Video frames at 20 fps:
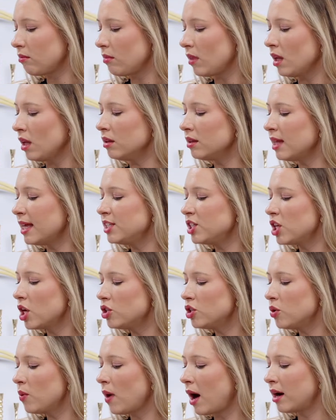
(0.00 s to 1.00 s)
Let's go
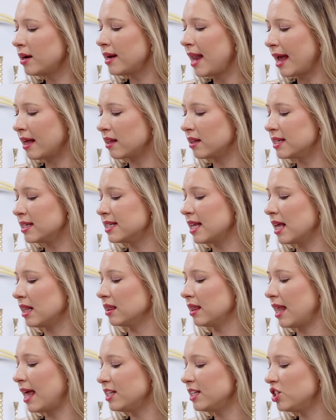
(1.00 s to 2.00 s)
to our necklace.
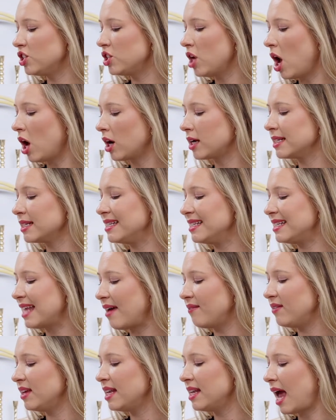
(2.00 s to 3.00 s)
Let's talk
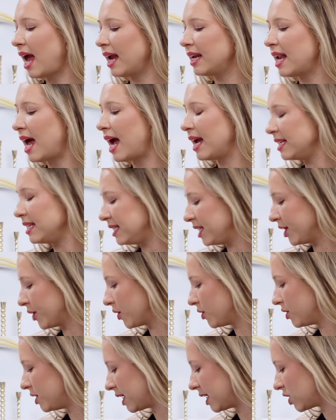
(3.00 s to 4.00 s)

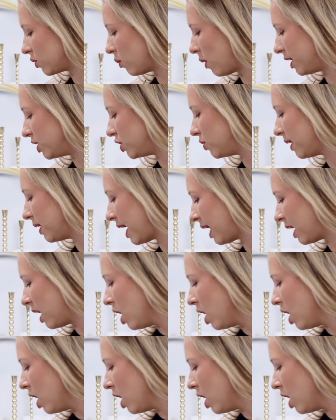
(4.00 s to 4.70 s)
799061. So again,